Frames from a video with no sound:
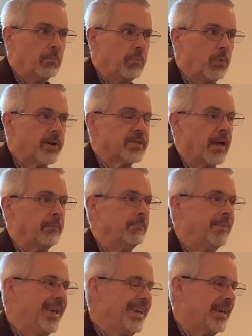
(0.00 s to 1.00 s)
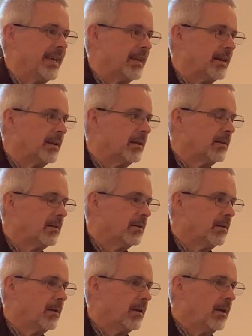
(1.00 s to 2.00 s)
what does that mean?
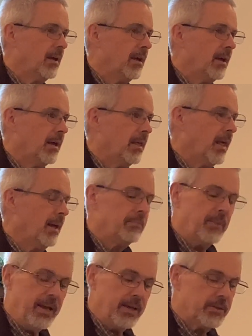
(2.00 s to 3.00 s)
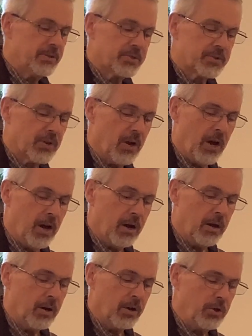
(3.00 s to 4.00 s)
That means
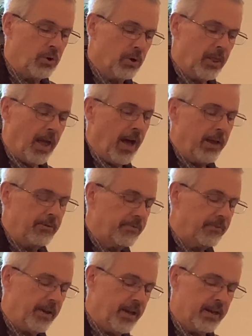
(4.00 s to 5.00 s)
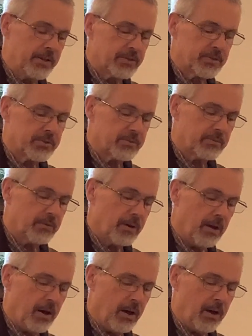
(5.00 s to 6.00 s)
uh, your life is,
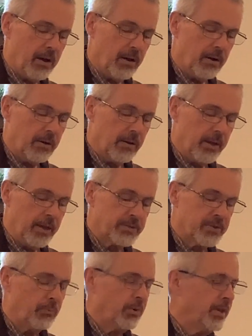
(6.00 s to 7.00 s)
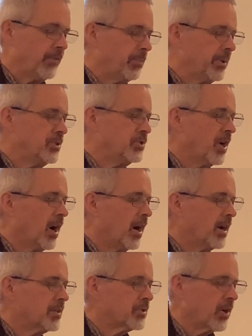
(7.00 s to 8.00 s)
uh, is, will never be
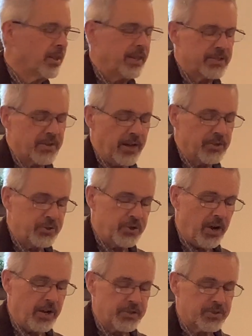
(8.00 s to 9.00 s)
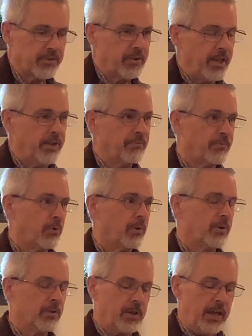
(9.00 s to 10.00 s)
judged, or at least not judged
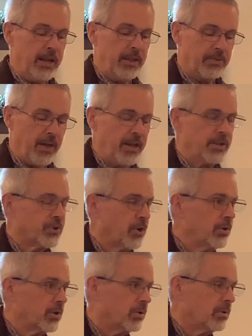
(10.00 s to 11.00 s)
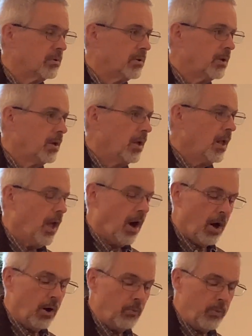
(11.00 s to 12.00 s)
for anything eternal.
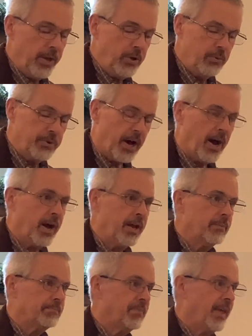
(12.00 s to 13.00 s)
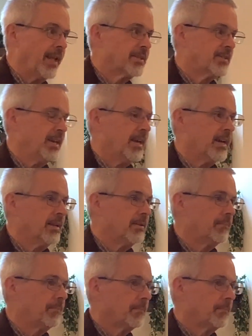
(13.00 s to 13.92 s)
Uh, when you die, that's it.